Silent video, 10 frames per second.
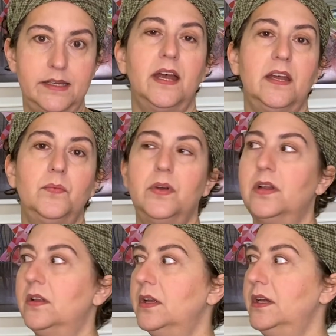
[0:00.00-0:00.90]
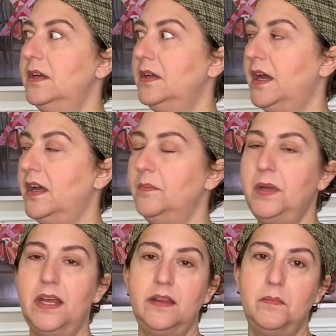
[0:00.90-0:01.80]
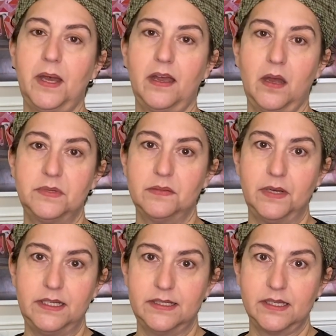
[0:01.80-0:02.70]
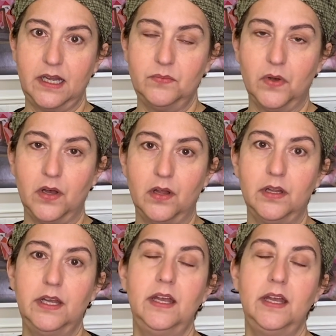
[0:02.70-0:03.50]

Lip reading: I will pin them back up to my design wall,